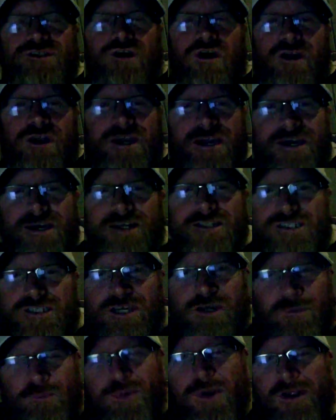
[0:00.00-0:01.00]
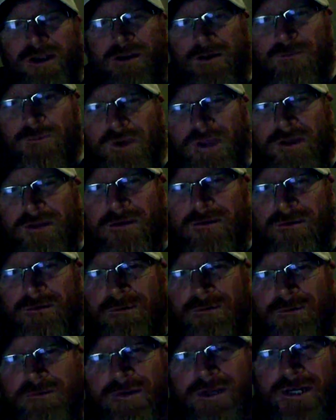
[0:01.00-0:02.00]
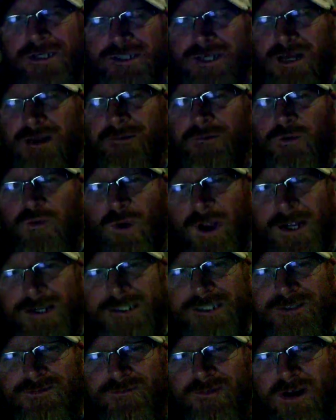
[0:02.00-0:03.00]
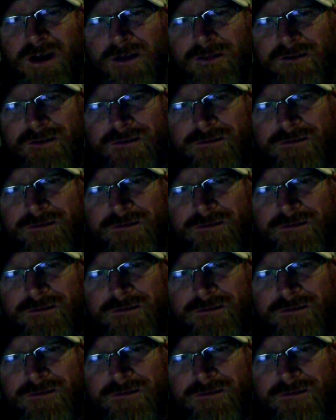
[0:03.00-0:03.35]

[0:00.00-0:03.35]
are kids compared to me because I'm the righteous Father.